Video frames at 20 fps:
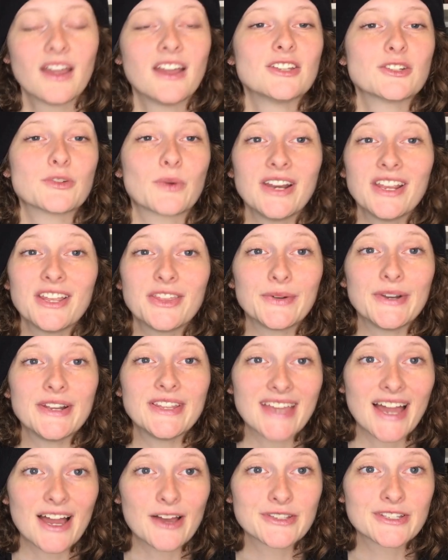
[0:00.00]

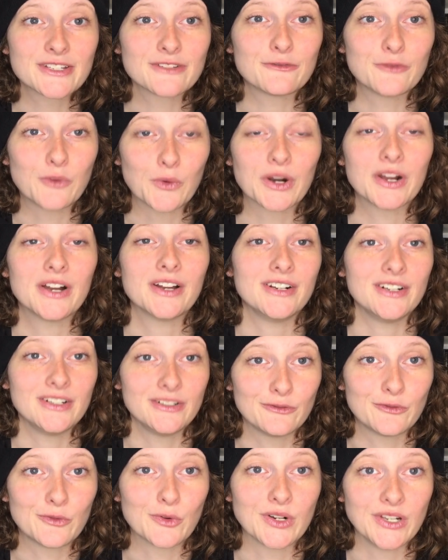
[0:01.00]

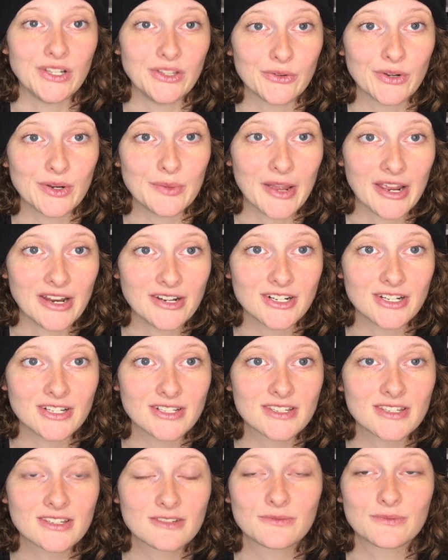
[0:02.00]
23,443
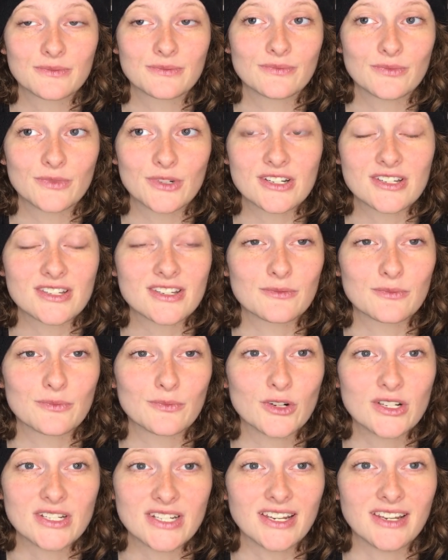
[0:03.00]
pages which is a
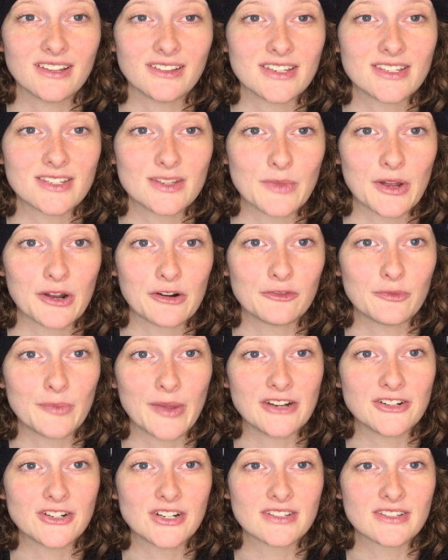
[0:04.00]
ridiculous amount of
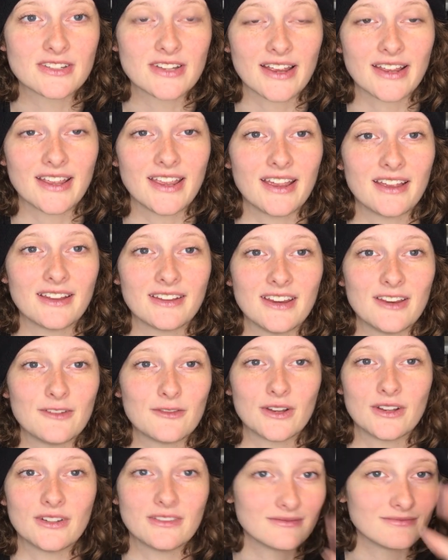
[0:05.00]
pages. I can't
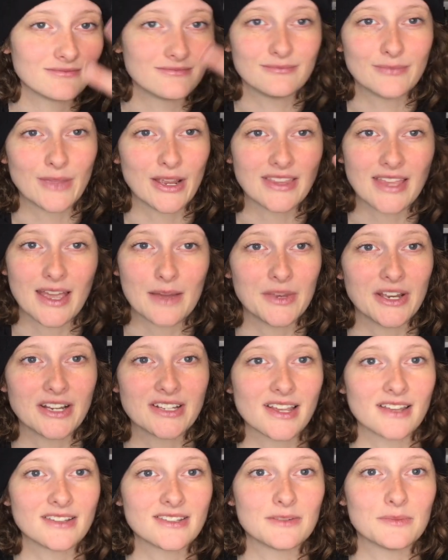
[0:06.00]
even make that make
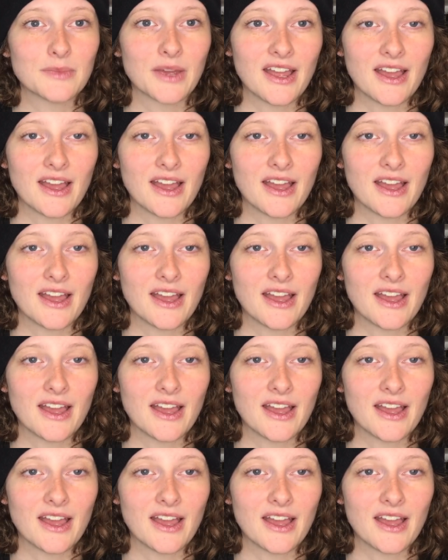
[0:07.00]
sense in my